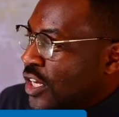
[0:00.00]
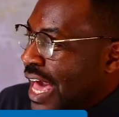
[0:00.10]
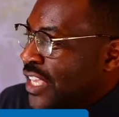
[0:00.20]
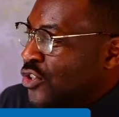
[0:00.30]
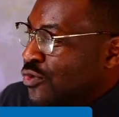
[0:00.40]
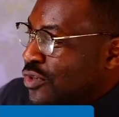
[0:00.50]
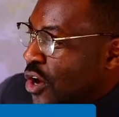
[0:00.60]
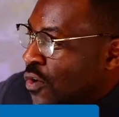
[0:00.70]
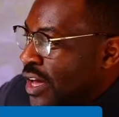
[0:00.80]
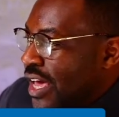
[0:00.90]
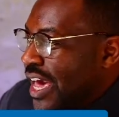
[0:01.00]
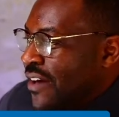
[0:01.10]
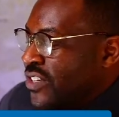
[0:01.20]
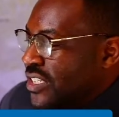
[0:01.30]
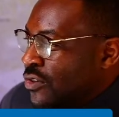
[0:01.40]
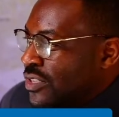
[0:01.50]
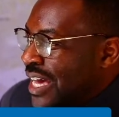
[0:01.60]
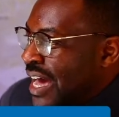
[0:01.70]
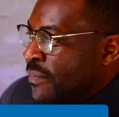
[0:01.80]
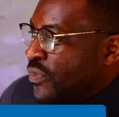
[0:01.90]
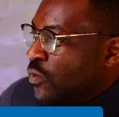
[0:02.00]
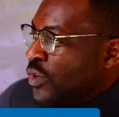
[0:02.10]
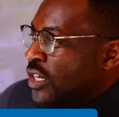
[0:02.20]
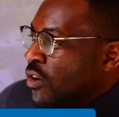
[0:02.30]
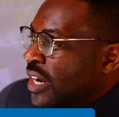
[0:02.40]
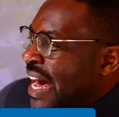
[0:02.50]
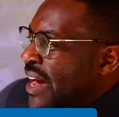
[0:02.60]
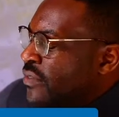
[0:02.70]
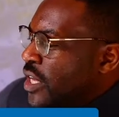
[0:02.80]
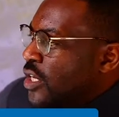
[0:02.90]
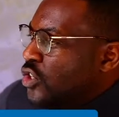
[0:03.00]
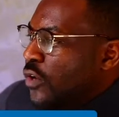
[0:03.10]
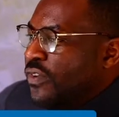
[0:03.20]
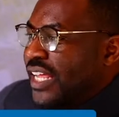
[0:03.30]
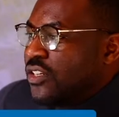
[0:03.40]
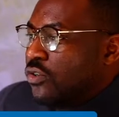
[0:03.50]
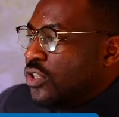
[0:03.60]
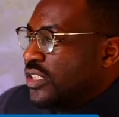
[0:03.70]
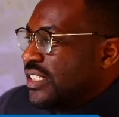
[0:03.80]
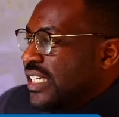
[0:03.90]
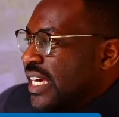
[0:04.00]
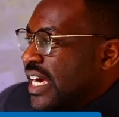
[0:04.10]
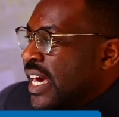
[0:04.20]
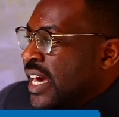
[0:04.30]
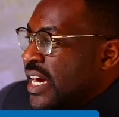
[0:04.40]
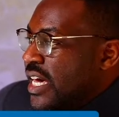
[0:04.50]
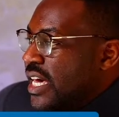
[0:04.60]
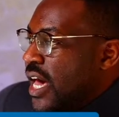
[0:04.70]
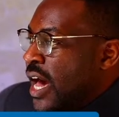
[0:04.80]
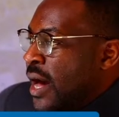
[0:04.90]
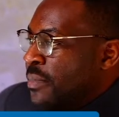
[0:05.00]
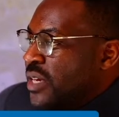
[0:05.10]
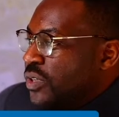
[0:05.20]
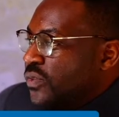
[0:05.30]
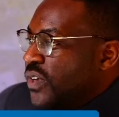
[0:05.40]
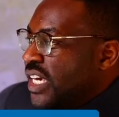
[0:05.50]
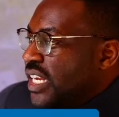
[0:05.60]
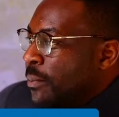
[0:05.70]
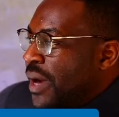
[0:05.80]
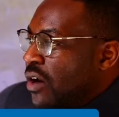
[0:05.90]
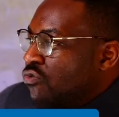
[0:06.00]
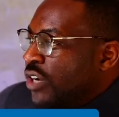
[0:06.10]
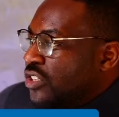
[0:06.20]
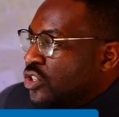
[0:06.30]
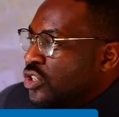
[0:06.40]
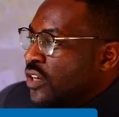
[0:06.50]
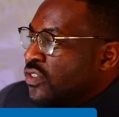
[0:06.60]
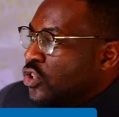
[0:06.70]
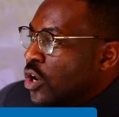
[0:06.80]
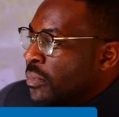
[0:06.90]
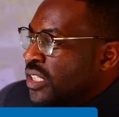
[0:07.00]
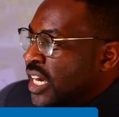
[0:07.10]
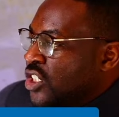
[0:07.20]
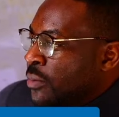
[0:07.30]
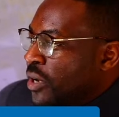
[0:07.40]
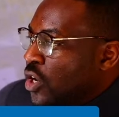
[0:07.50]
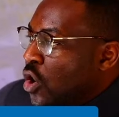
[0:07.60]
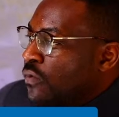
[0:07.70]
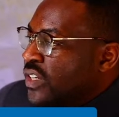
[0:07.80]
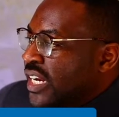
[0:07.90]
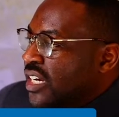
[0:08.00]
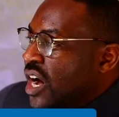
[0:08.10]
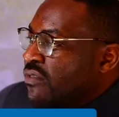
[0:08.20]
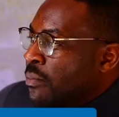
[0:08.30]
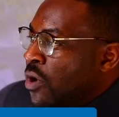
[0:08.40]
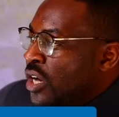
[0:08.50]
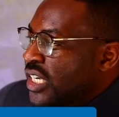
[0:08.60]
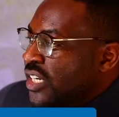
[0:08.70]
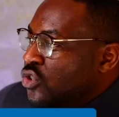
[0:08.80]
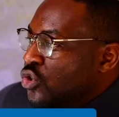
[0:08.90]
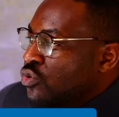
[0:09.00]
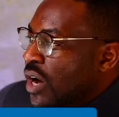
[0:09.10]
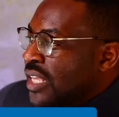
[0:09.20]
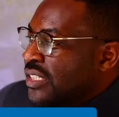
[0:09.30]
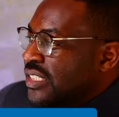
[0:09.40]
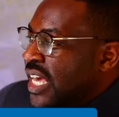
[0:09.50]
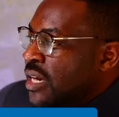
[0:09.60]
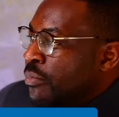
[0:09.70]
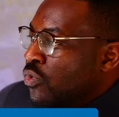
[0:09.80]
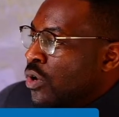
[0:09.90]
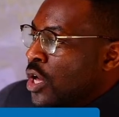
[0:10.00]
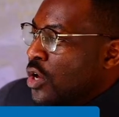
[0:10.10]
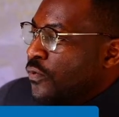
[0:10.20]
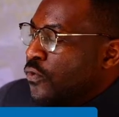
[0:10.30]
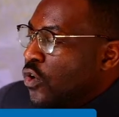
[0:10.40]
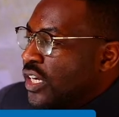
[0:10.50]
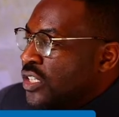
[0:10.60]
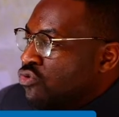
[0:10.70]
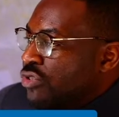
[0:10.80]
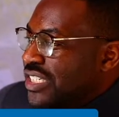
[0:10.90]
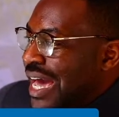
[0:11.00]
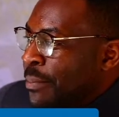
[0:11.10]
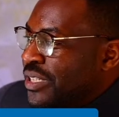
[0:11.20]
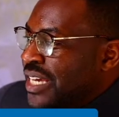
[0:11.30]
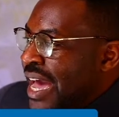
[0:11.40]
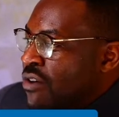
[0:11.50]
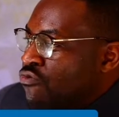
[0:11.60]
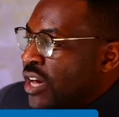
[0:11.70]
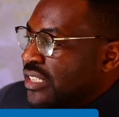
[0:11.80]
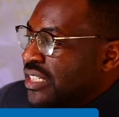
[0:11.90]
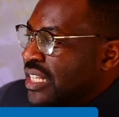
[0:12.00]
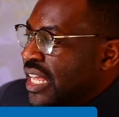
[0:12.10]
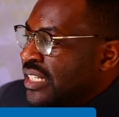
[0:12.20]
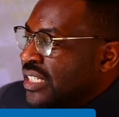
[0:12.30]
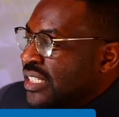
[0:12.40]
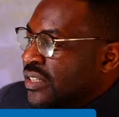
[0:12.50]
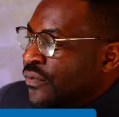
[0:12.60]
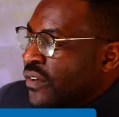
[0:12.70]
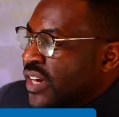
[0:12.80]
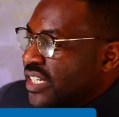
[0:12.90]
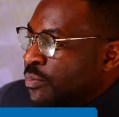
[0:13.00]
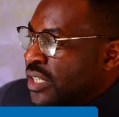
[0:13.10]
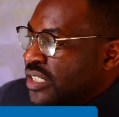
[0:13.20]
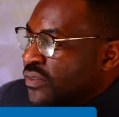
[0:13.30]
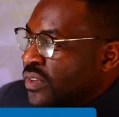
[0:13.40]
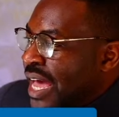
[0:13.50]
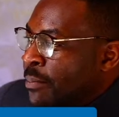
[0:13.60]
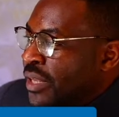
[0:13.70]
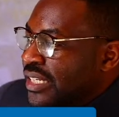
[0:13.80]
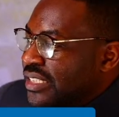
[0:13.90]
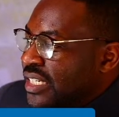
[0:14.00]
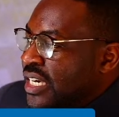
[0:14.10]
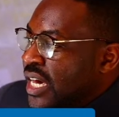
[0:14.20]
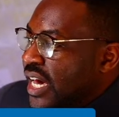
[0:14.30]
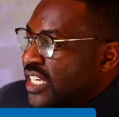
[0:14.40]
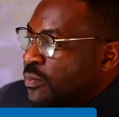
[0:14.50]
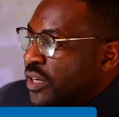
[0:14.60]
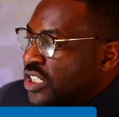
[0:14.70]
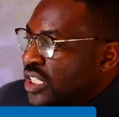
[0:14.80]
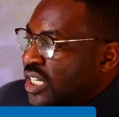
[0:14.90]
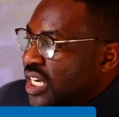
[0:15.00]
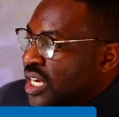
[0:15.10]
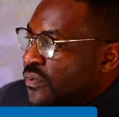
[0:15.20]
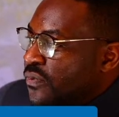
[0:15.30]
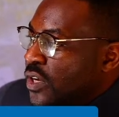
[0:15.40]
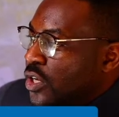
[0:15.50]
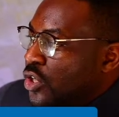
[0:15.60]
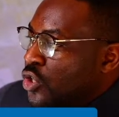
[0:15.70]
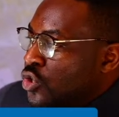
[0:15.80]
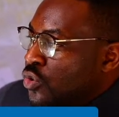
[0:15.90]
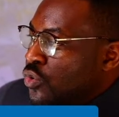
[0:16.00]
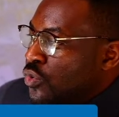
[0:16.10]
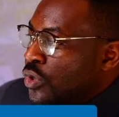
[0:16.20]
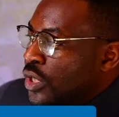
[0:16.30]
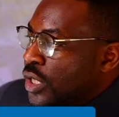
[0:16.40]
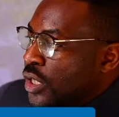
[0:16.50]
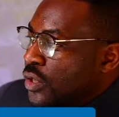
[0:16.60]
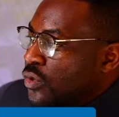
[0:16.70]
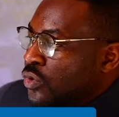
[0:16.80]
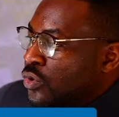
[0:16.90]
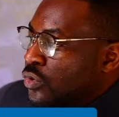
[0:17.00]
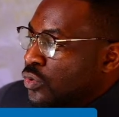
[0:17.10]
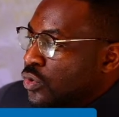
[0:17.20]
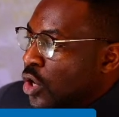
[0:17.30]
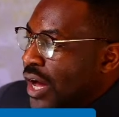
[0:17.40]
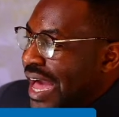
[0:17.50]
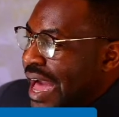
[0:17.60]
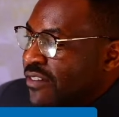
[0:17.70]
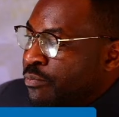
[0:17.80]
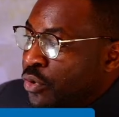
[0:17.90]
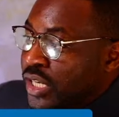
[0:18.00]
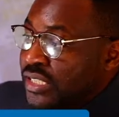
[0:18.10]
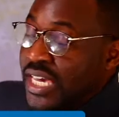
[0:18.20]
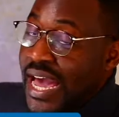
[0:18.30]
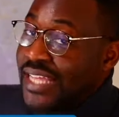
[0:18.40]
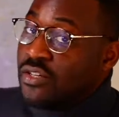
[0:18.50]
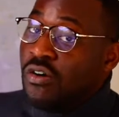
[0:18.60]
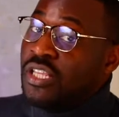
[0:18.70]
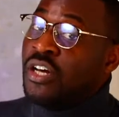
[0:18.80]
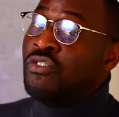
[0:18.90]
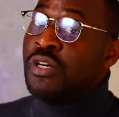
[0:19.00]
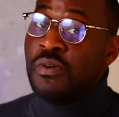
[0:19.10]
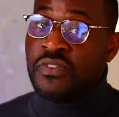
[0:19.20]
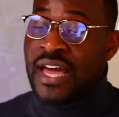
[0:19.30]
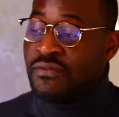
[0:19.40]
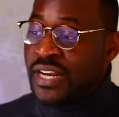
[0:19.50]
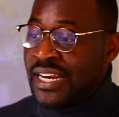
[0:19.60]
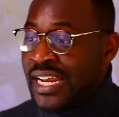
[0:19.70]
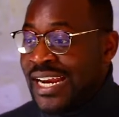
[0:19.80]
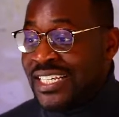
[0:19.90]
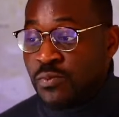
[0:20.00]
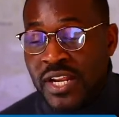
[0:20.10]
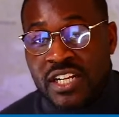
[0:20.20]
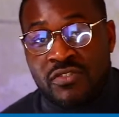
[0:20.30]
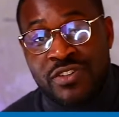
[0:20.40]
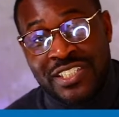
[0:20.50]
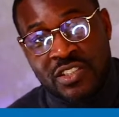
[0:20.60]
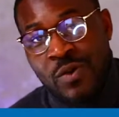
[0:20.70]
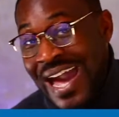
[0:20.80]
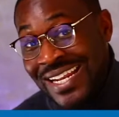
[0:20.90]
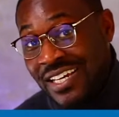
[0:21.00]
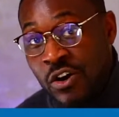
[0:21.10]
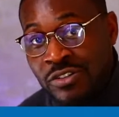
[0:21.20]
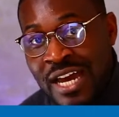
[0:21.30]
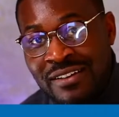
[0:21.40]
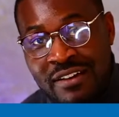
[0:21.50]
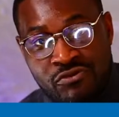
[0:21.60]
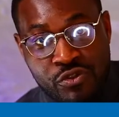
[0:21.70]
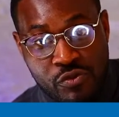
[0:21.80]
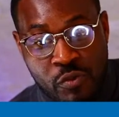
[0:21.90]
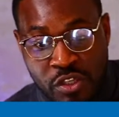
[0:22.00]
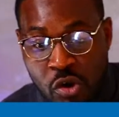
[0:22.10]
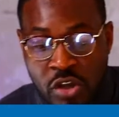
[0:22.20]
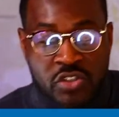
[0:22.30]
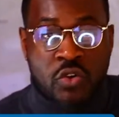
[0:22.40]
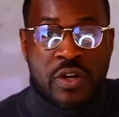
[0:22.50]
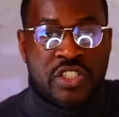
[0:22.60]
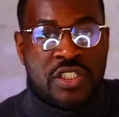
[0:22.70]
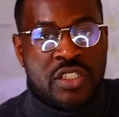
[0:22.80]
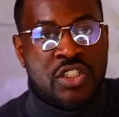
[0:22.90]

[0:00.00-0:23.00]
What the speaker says: and you know every single time we go live. So Vlad goes on to say here, he was thinking about rent to service accommodation, but COVID and the current market is too unstable for his risk appetite. Rent in London is a very expensive liability, especially if you do not have bookings. Yeah, I totally agree with that, Vlad. And that's one of the reasons why I didn't go down that route when you asked the question. You